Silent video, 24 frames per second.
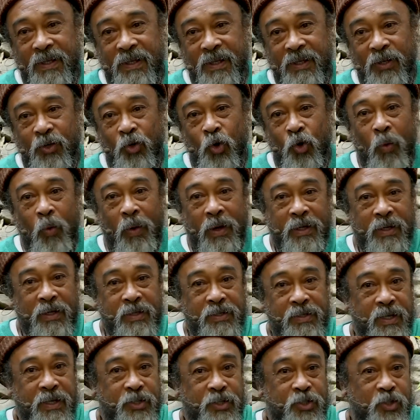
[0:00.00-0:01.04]
No one can
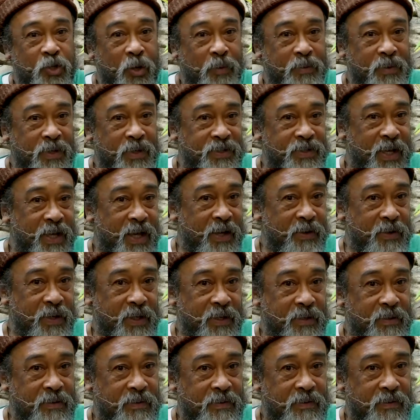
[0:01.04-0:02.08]
say stop desiring.